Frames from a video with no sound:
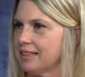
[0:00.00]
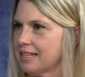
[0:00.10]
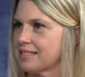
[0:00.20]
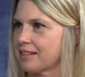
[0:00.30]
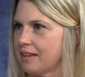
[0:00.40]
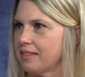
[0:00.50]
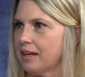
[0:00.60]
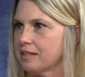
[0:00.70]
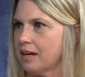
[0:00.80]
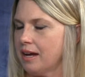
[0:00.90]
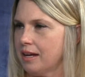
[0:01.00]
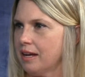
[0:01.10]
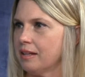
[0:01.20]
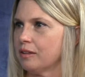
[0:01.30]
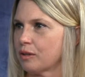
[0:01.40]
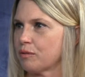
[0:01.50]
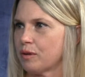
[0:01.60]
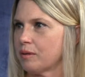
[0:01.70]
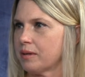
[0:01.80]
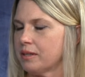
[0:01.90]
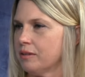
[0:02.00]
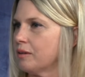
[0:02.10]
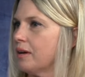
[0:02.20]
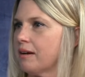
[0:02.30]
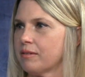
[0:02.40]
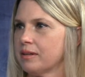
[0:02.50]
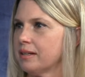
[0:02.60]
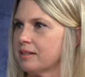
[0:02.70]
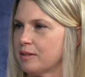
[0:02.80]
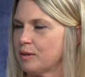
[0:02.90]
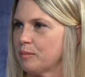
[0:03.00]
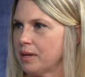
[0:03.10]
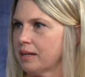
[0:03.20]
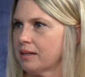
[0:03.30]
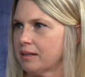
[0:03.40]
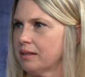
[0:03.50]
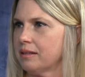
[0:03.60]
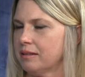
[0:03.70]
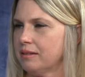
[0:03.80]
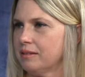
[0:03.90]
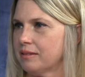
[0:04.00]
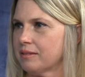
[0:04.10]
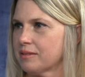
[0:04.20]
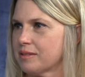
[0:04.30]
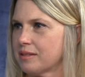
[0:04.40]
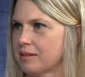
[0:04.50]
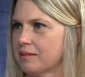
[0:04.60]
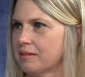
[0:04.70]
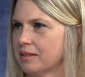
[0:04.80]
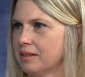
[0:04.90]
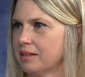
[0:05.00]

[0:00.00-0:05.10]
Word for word: "Let's cut that tie and look forward. You don't ever need to turn back again." You know, so.